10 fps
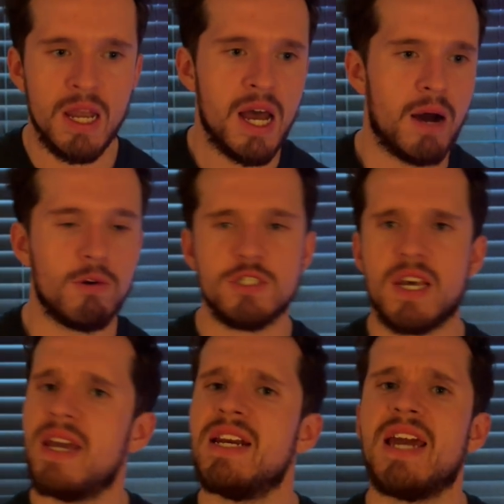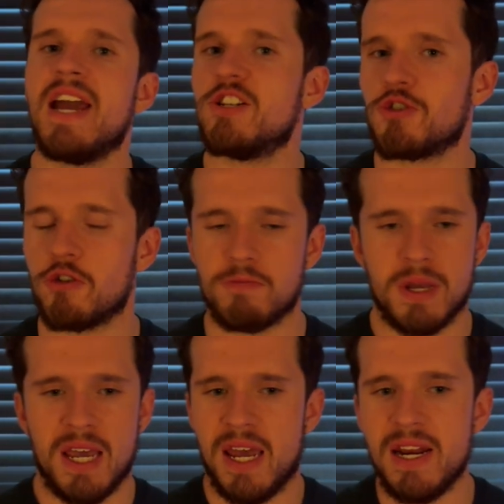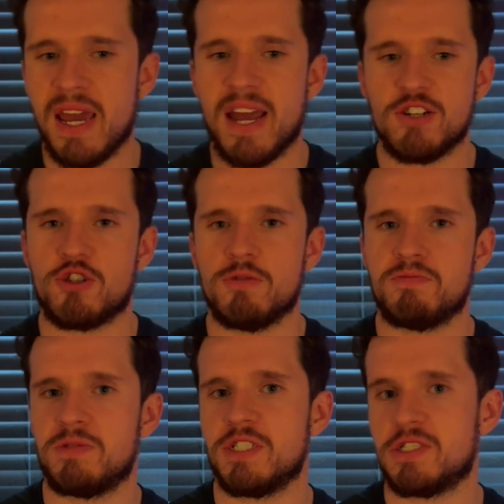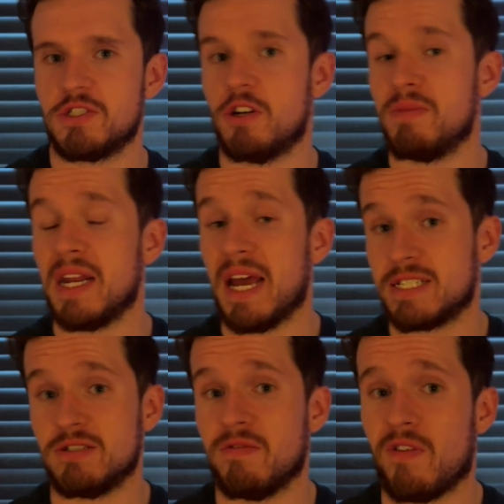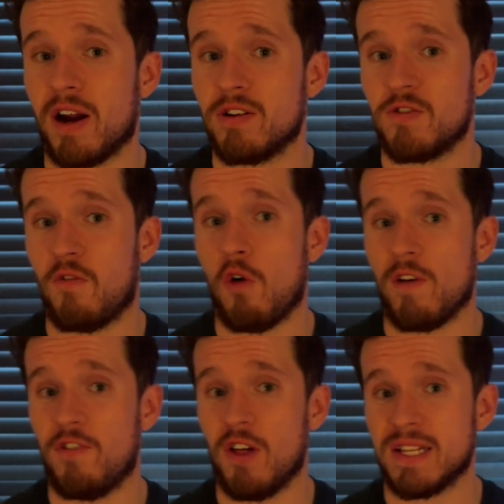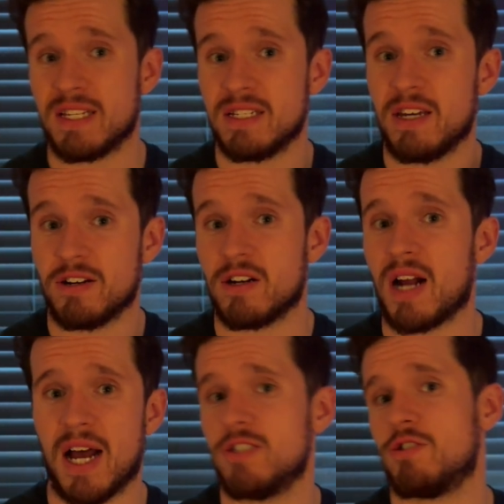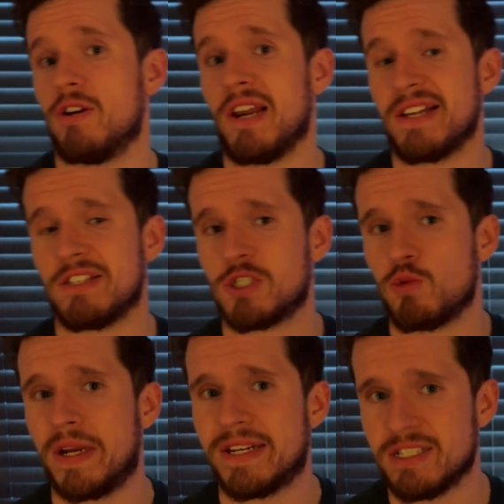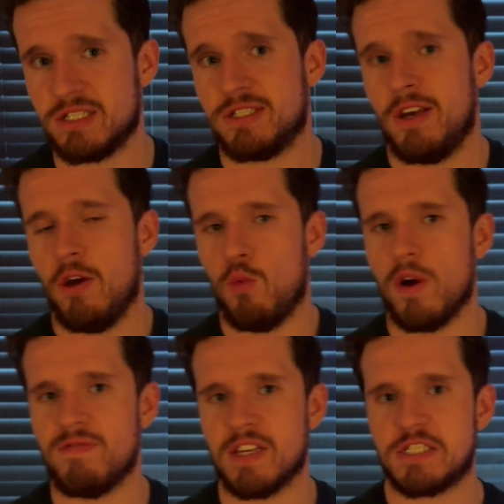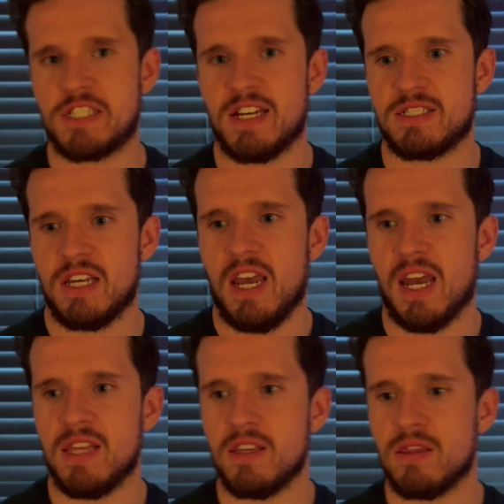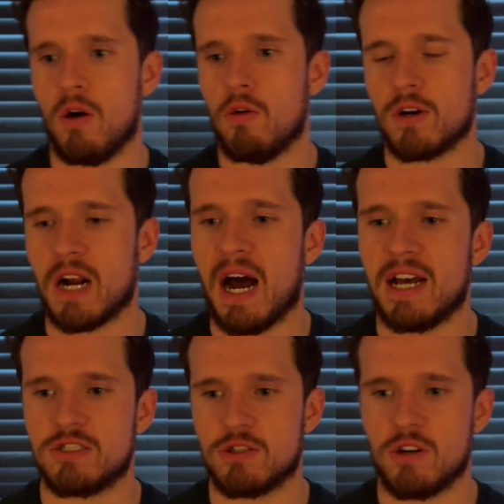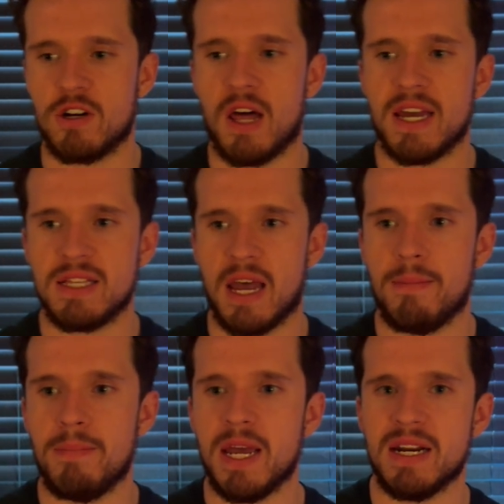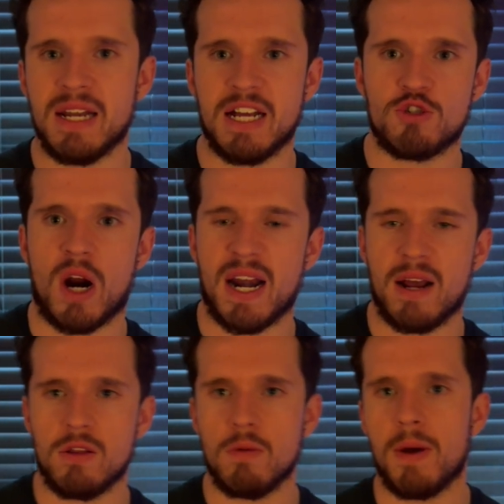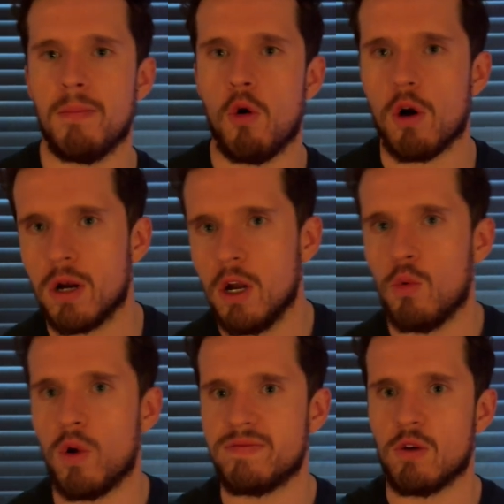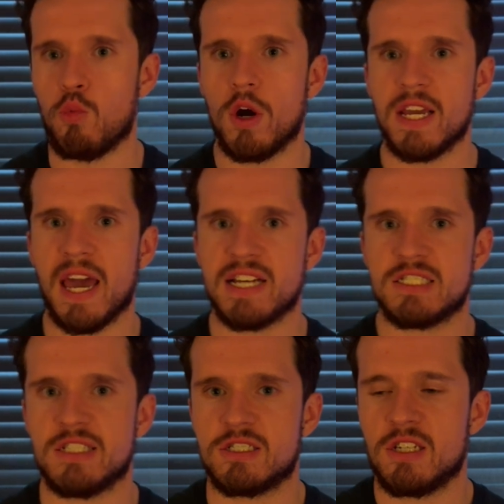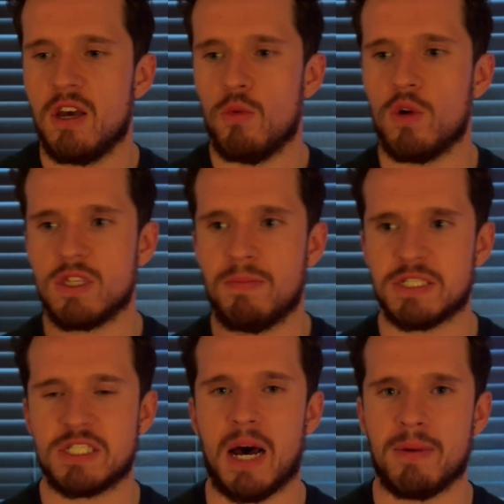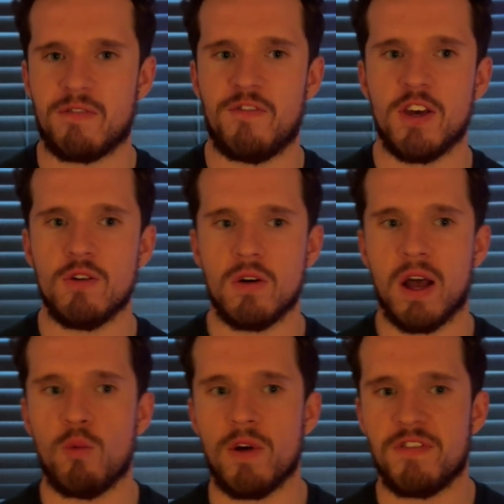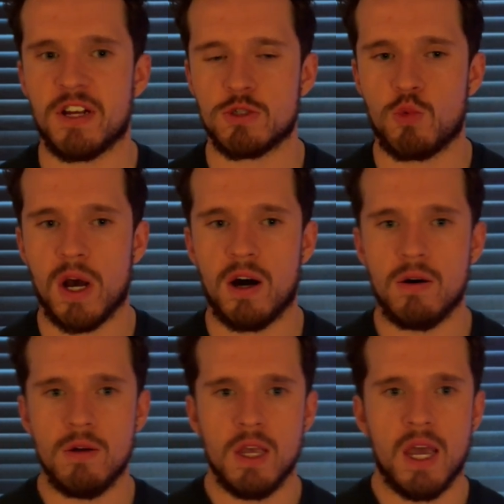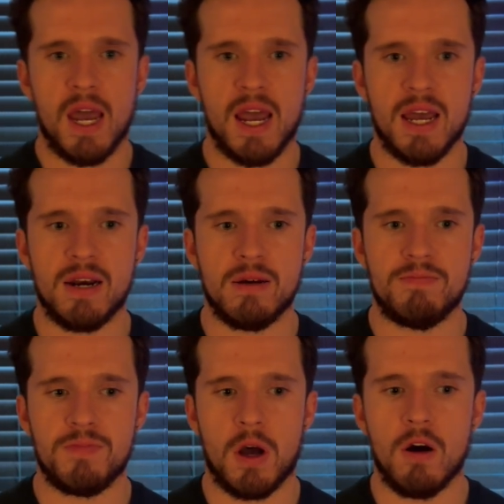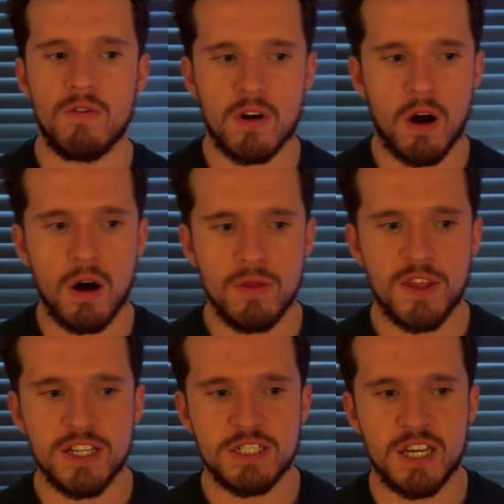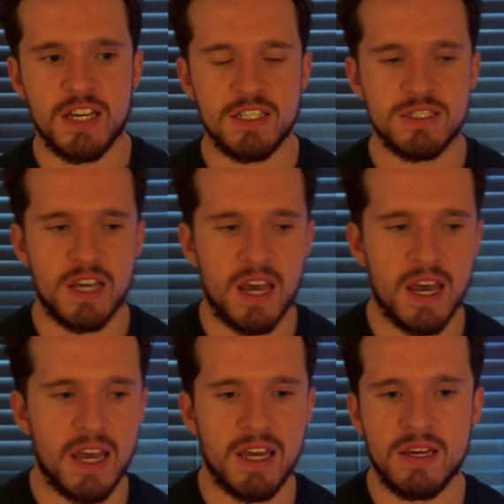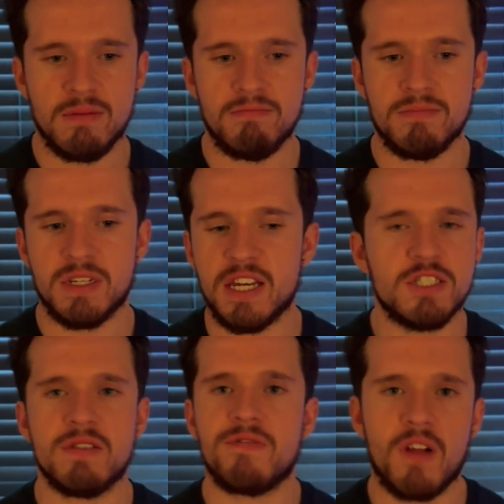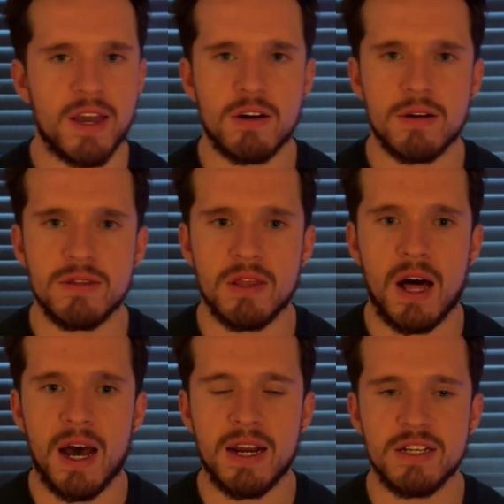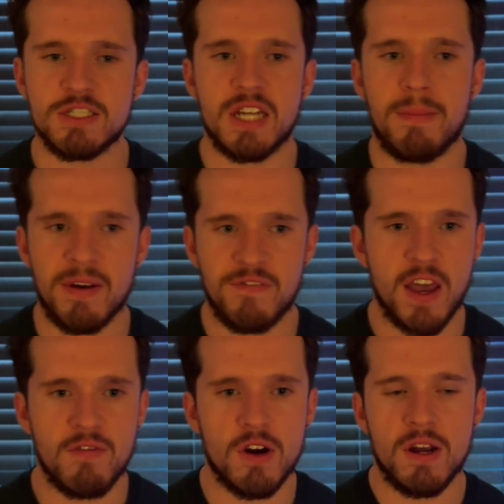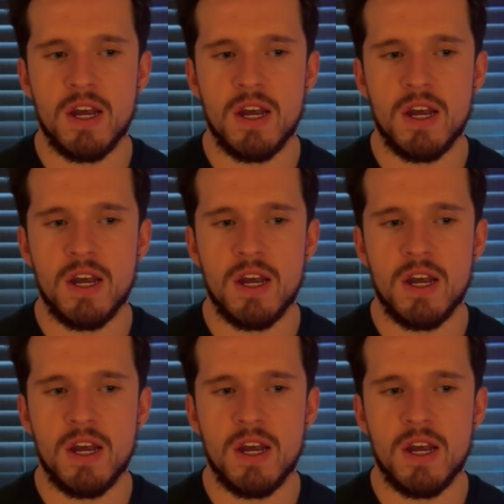I will say any age group, this is going to be an excellent fragrance for. I feel like the younger guys are going to like the sweetness with this scent, and then the older guys are going to like that mid and that dry down a little bit more with the woody essence, with the balsamic feel with it as well. And overall, this is a decent flanker in the line. It's not my favorite.